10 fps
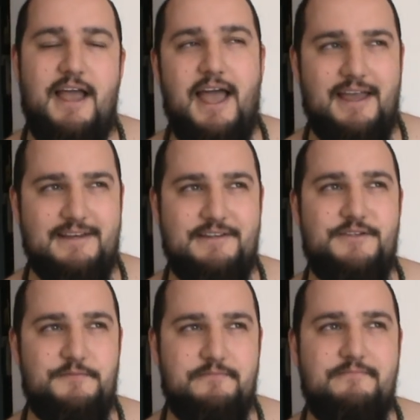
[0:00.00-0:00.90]
And
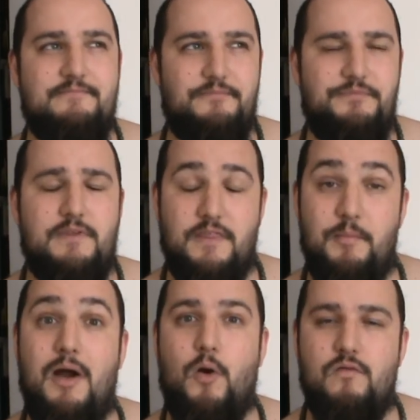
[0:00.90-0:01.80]
the
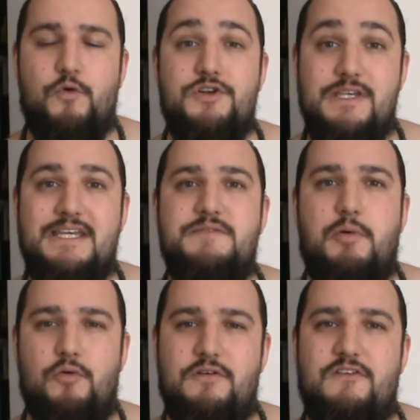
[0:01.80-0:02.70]
power of words is
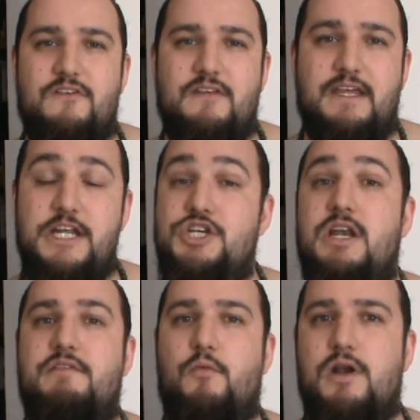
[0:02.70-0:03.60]
potent. Each and
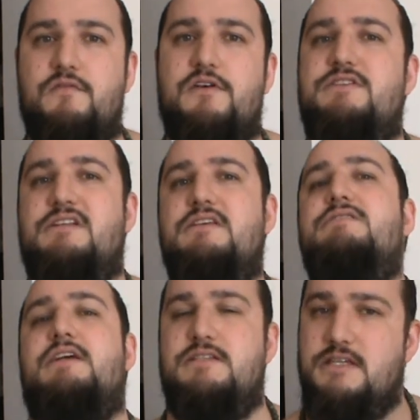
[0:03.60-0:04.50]
every one of us, in this
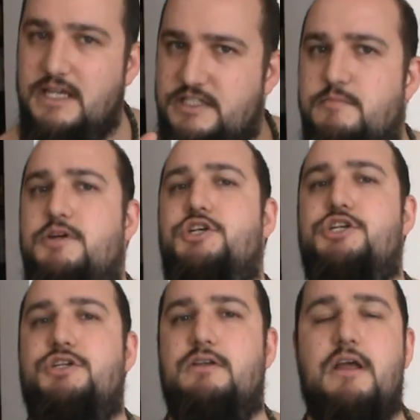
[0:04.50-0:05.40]
sense, is a
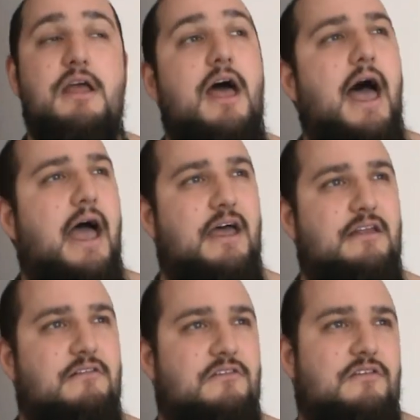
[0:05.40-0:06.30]
magician,
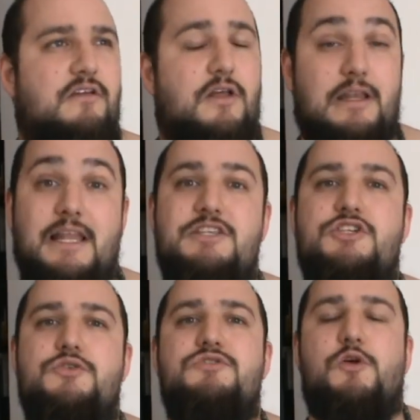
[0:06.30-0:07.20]
and let's
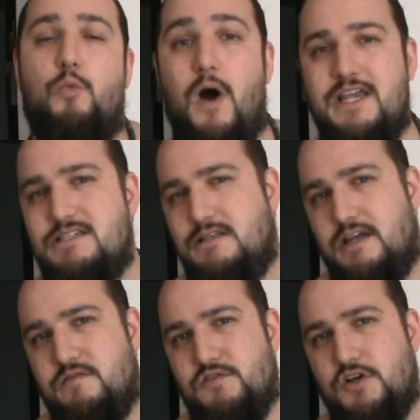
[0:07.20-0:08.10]
use it wisely
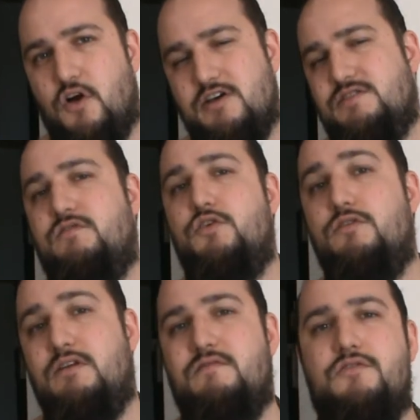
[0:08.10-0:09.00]
and for the cause of
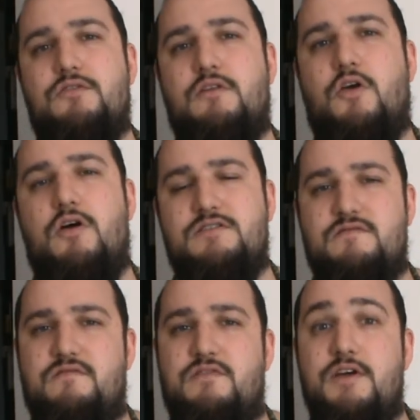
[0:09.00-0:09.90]
good and for the cause
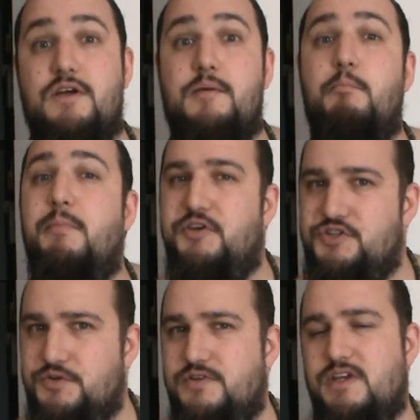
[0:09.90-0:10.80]
of
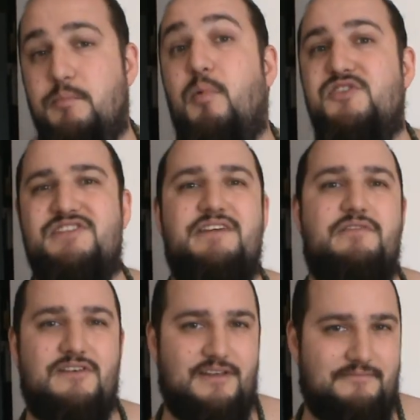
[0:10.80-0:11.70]
maturity and
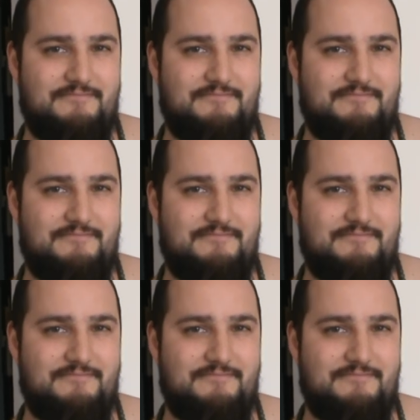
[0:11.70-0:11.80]
positivity.